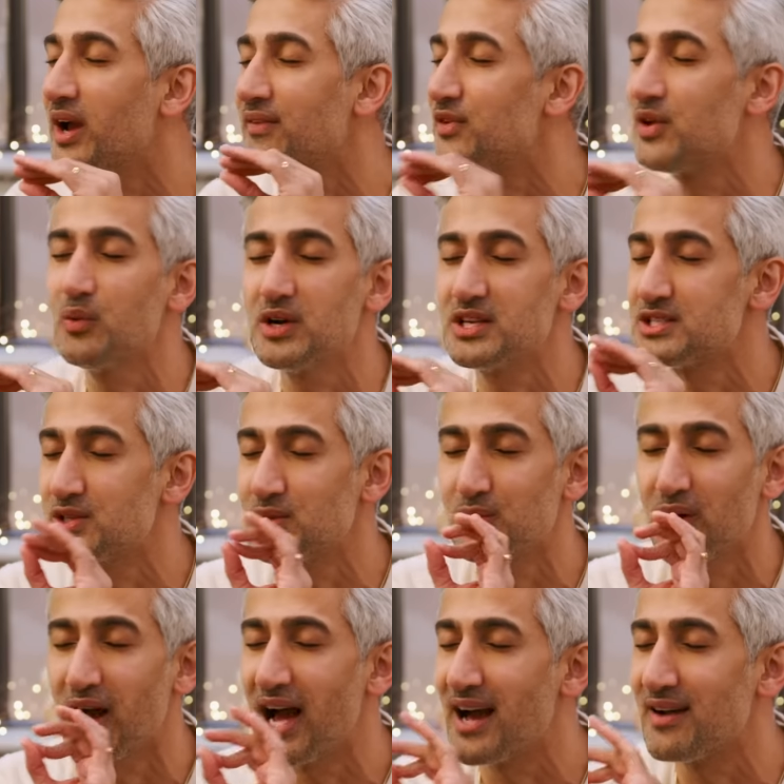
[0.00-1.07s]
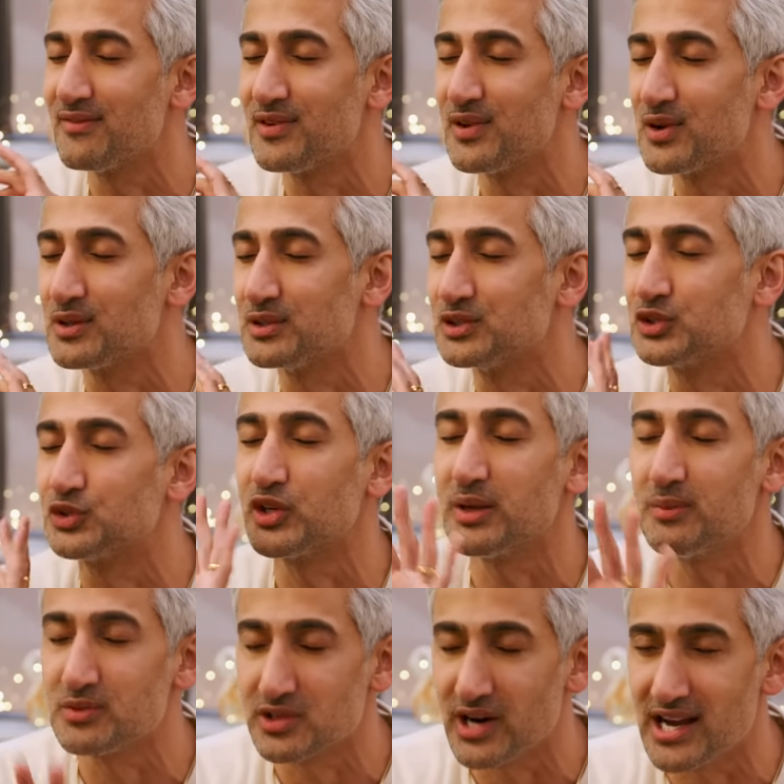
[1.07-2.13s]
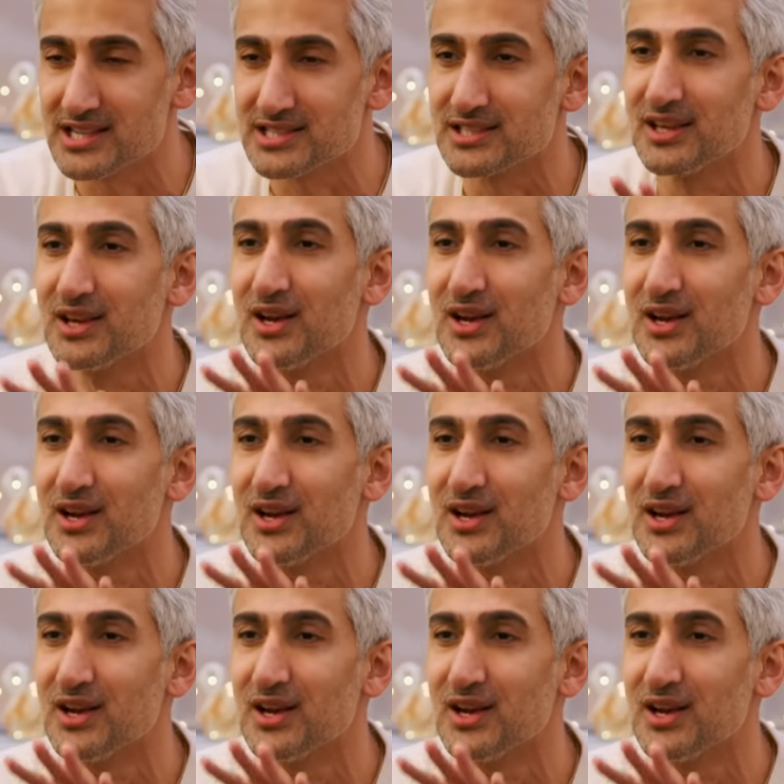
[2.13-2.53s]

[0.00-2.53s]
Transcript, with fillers: If you were to have your dream dress,